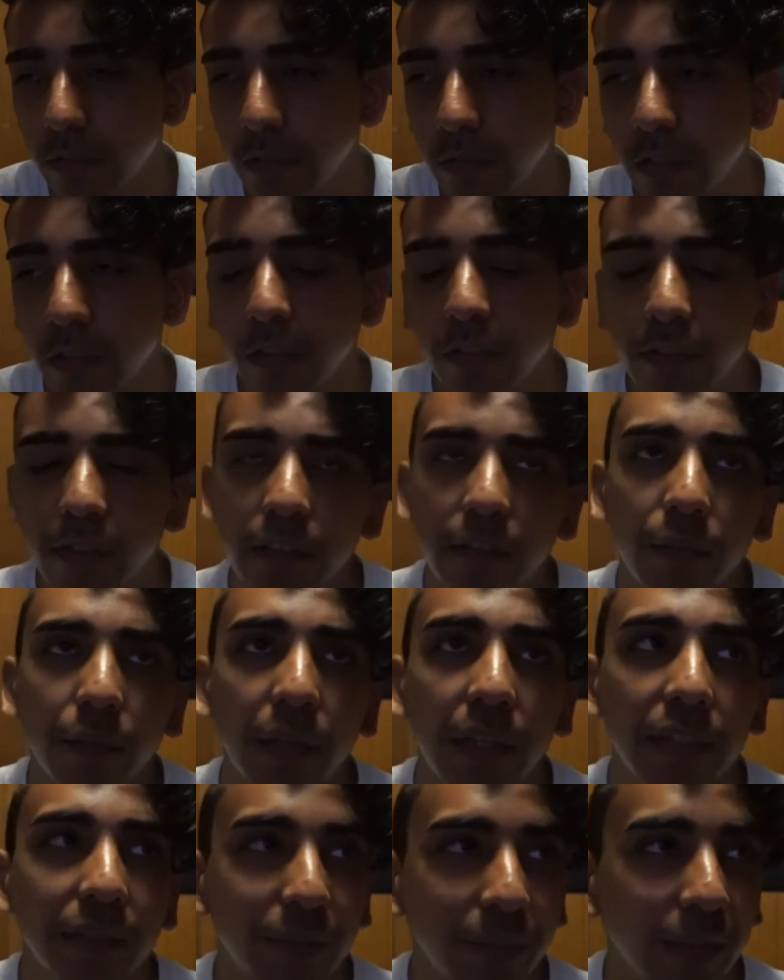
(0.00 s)
Yeah, that was like the
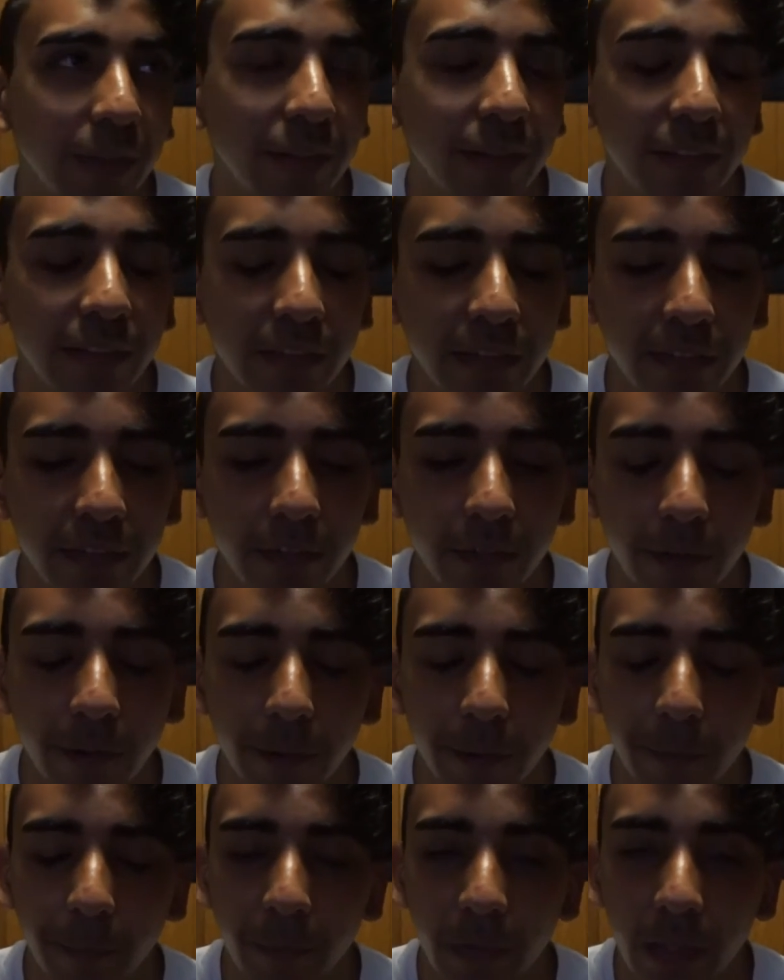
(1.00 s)
last vlog I did.
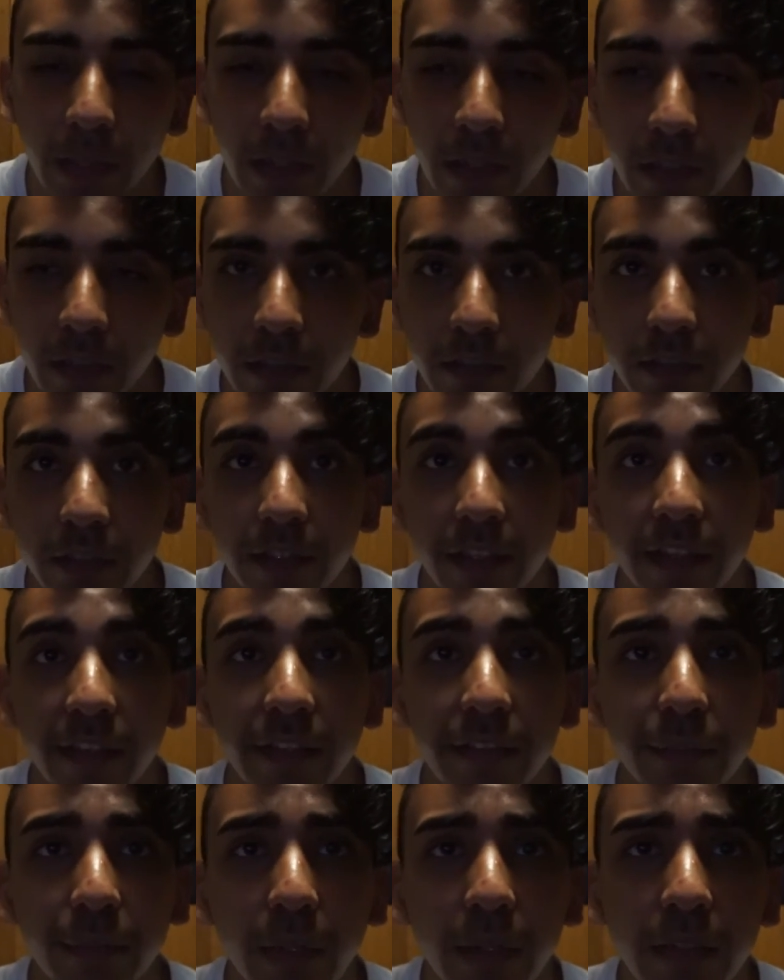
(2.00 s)
So yeah,
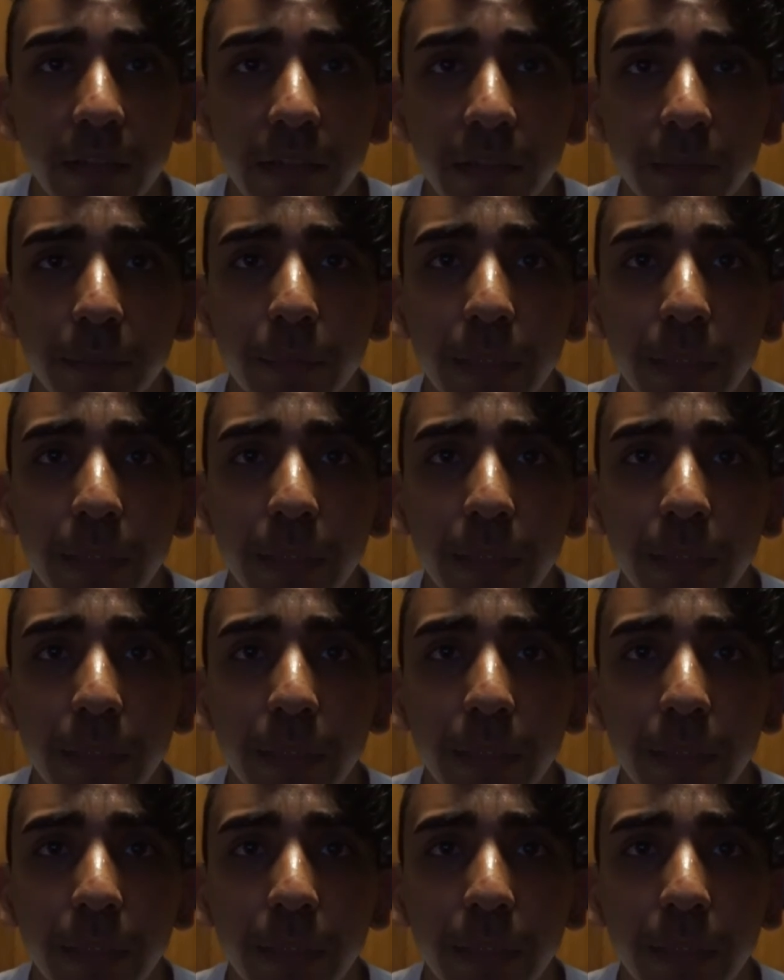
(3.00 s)
this vlog's gonna